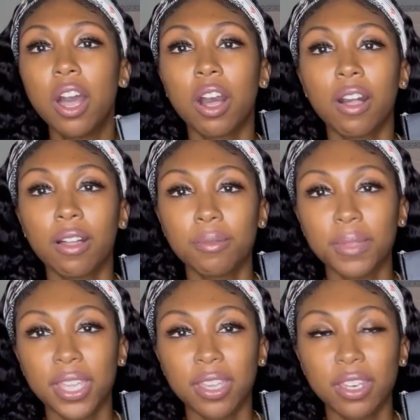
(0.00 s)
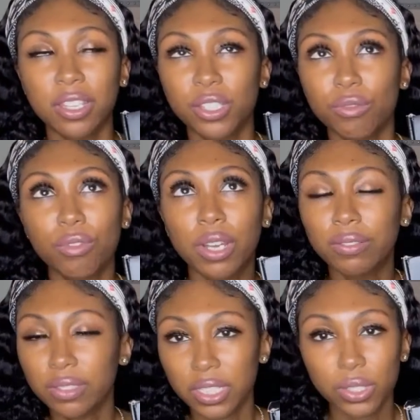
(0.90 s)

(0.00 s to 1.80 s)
and it's roughly